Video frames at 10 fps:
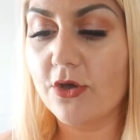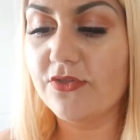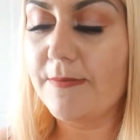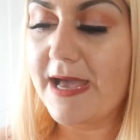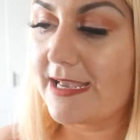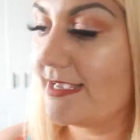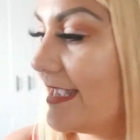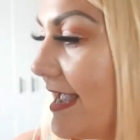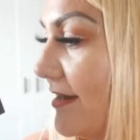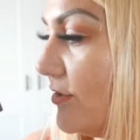on the back
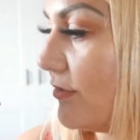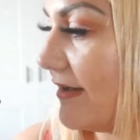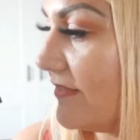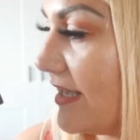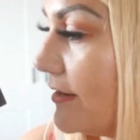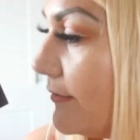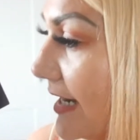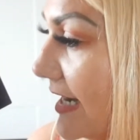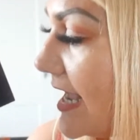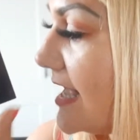again you have the
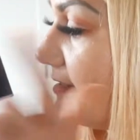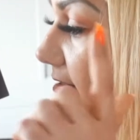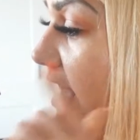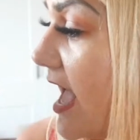ingredients